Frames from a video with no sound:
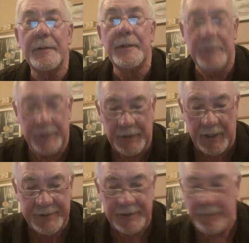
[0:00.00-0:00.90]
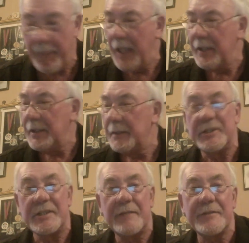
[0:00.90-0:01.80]
You could ask. Let me
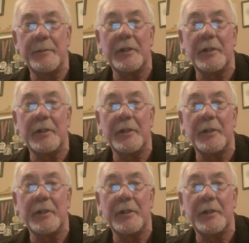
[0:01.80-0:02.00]
just have a sip of